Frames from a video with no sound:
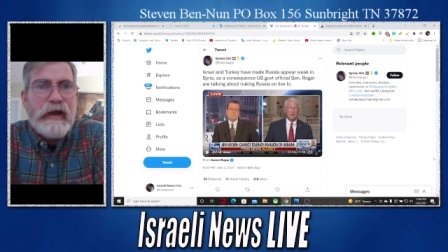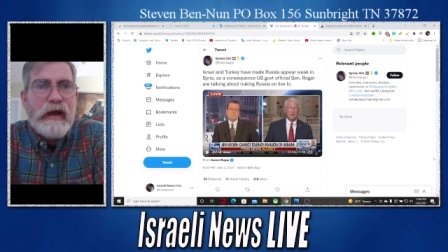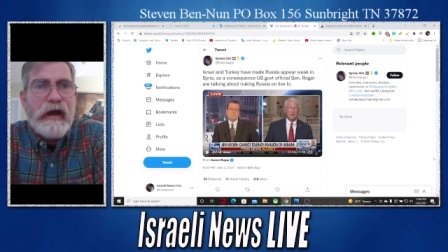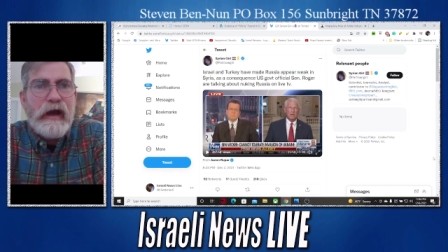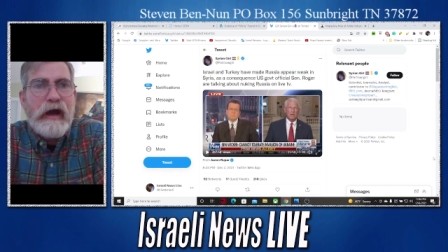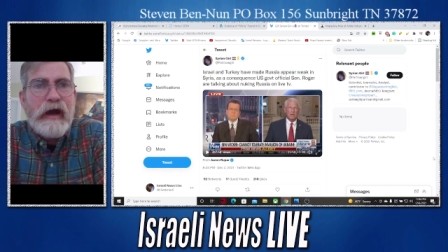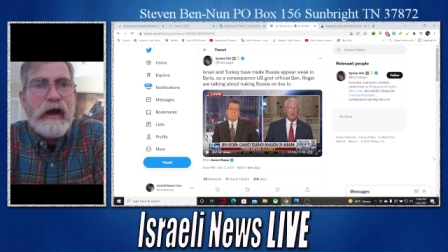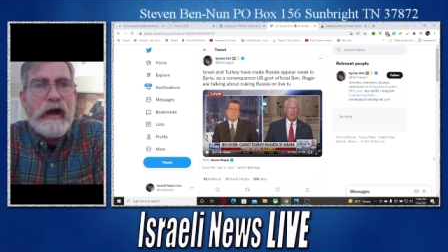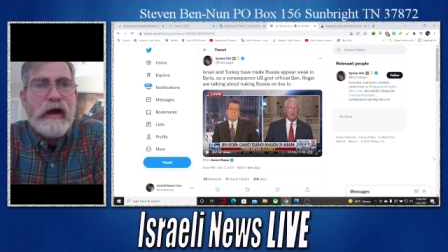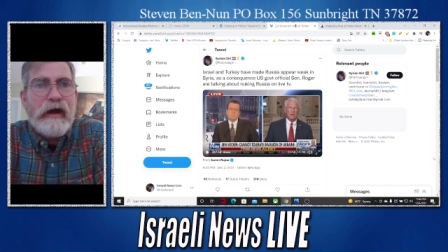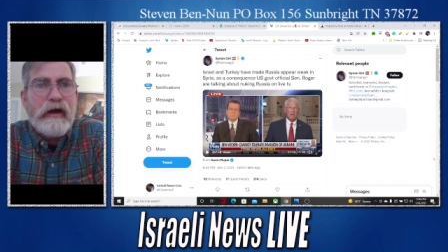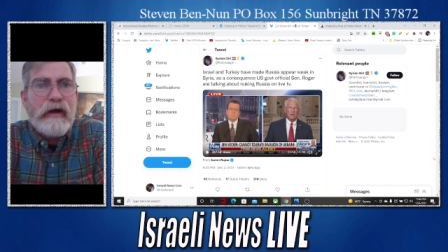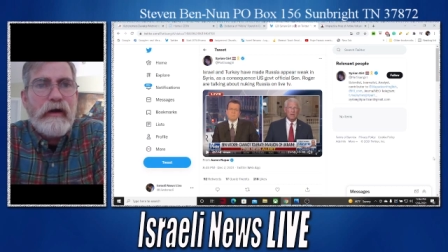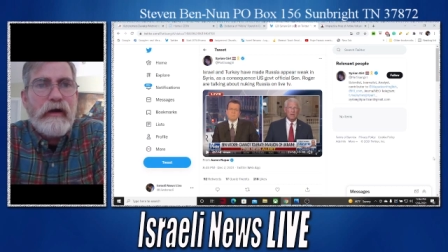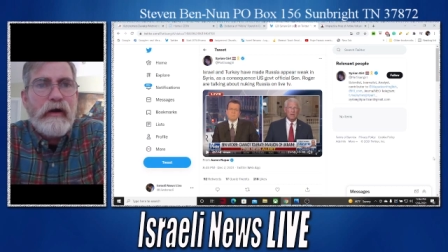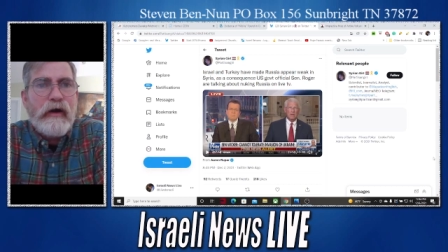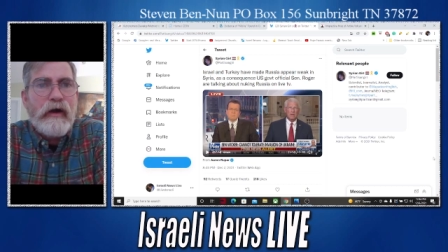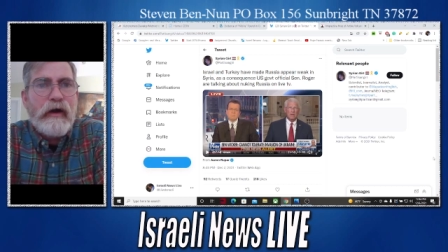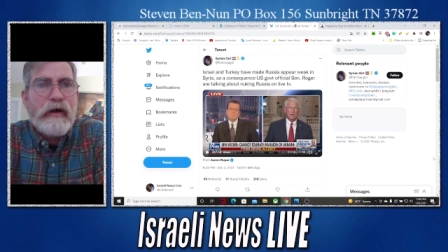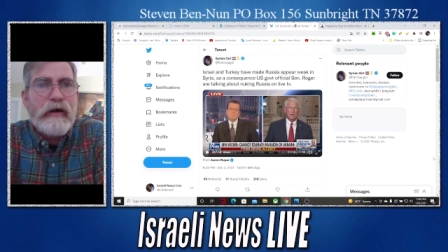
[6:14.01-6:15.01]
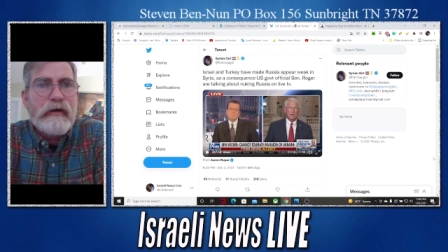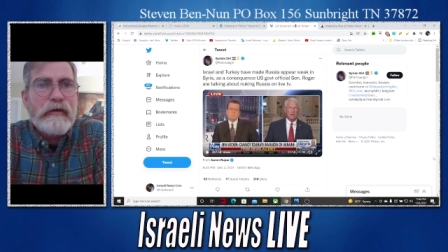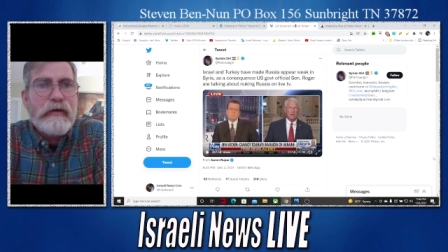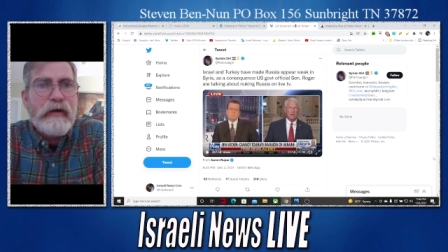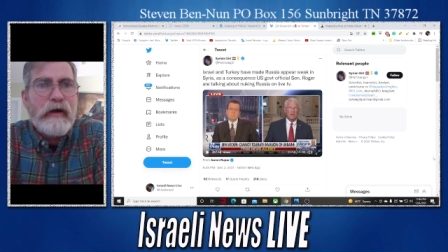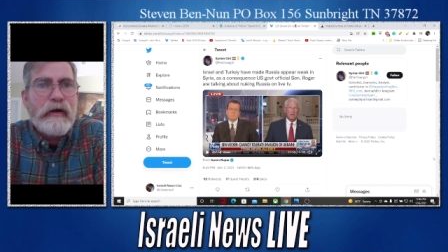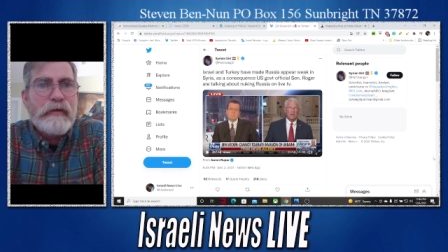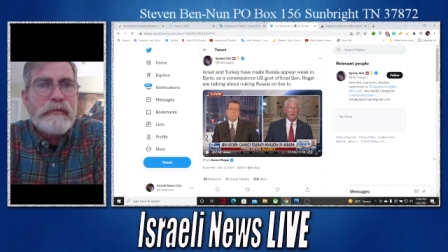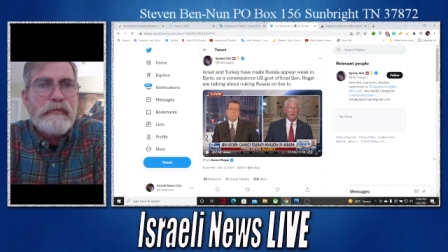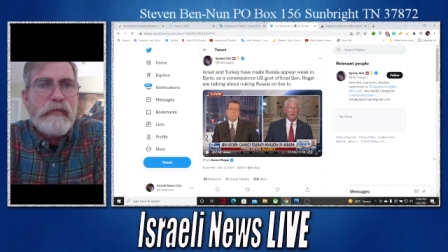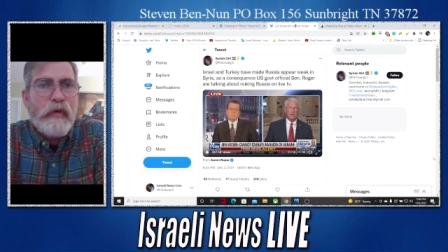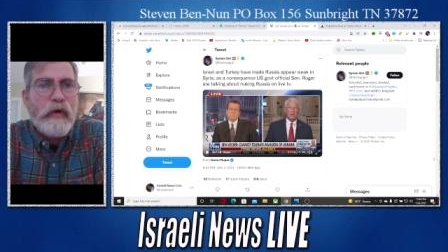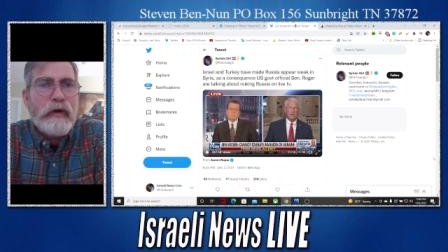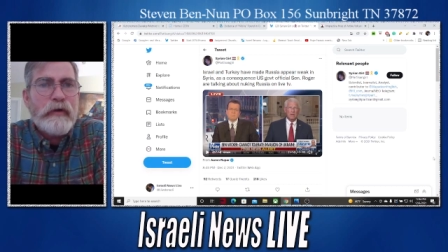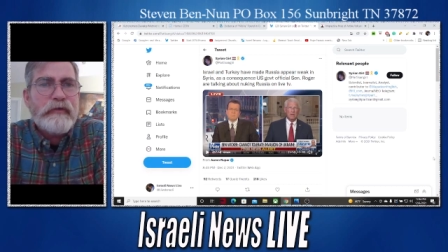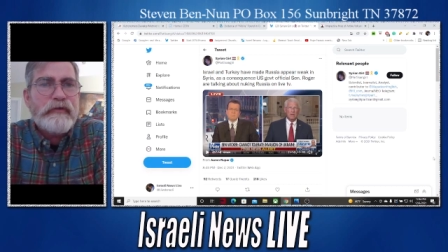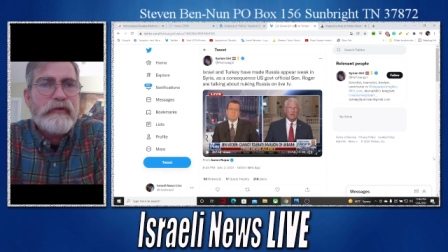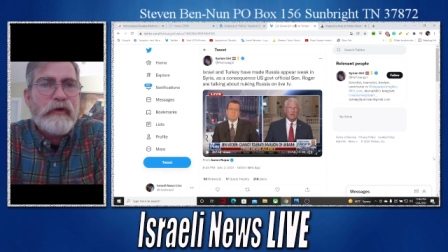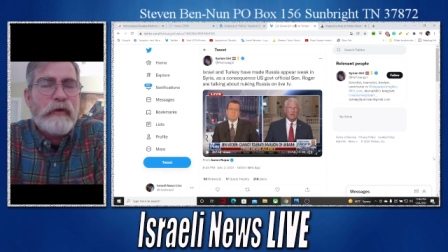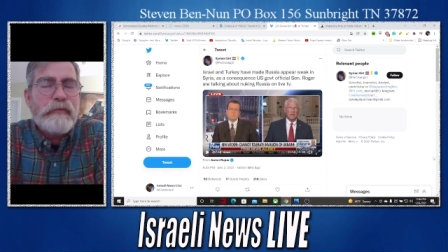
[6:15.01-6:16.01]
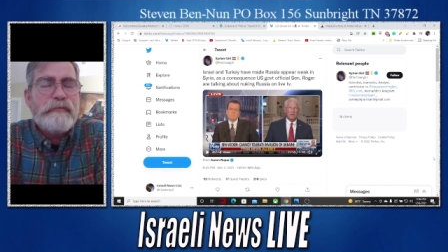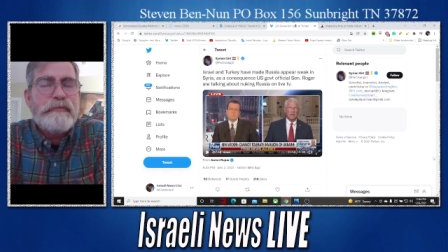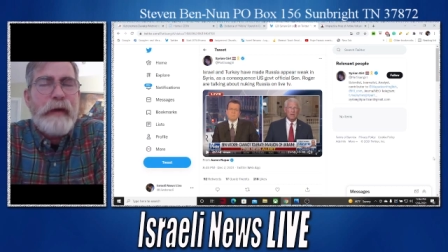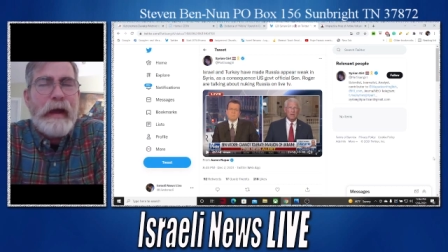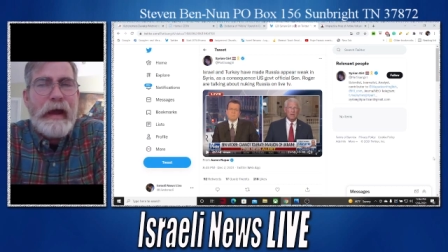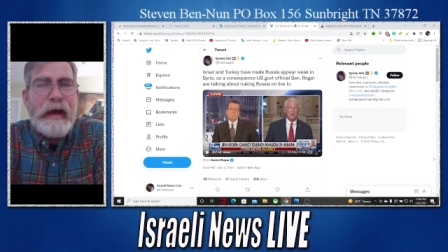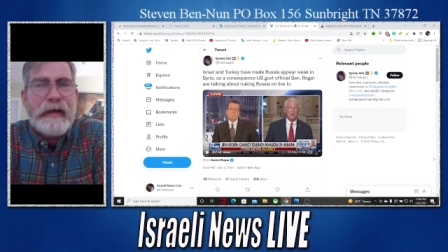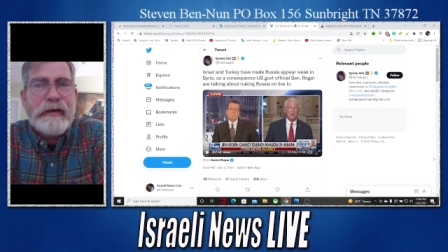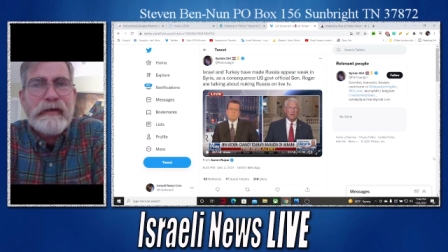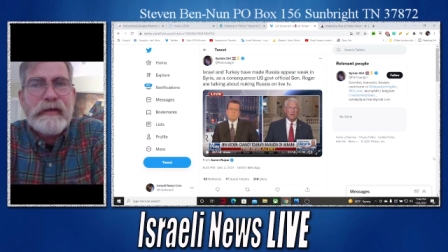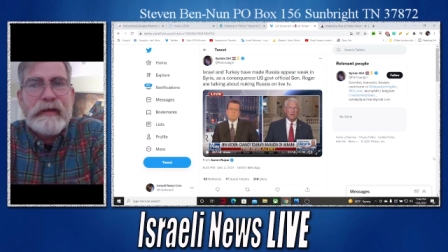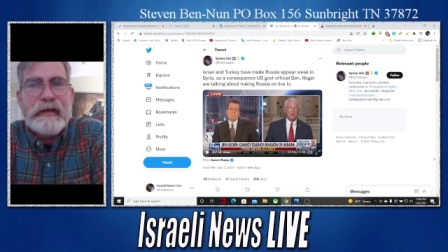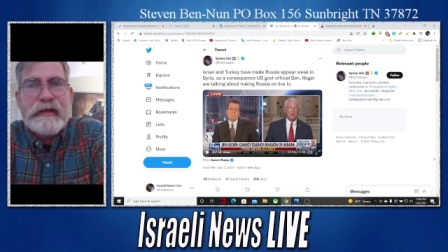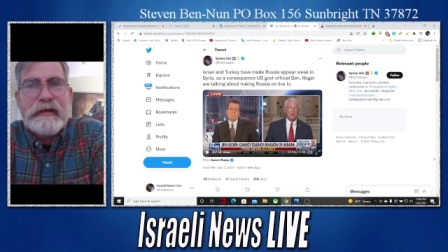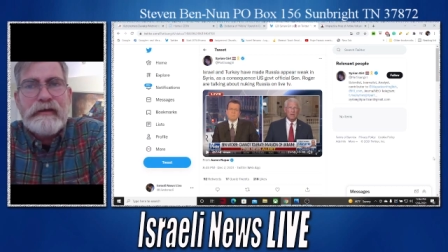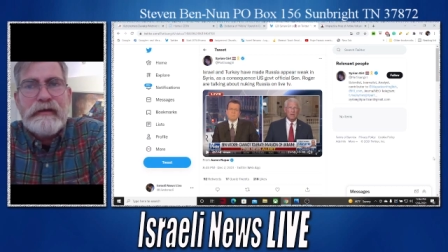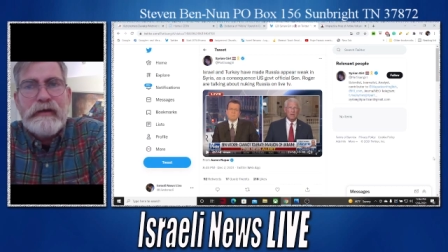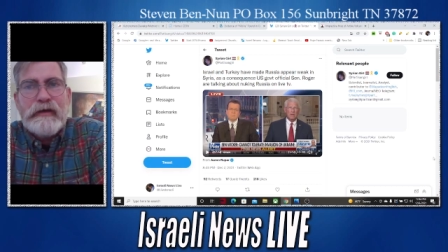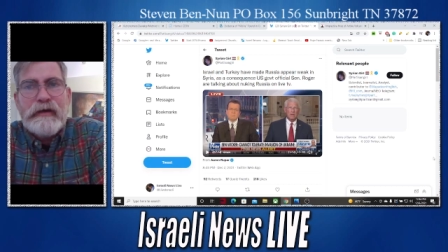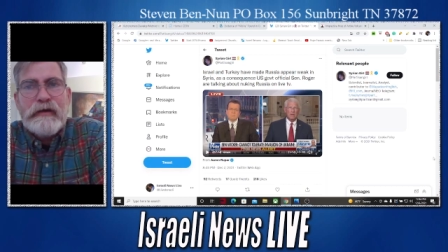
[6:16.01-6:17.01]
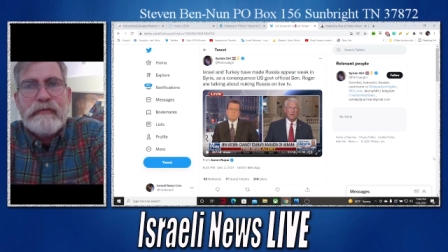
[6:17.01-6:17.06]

uh, are are more so battling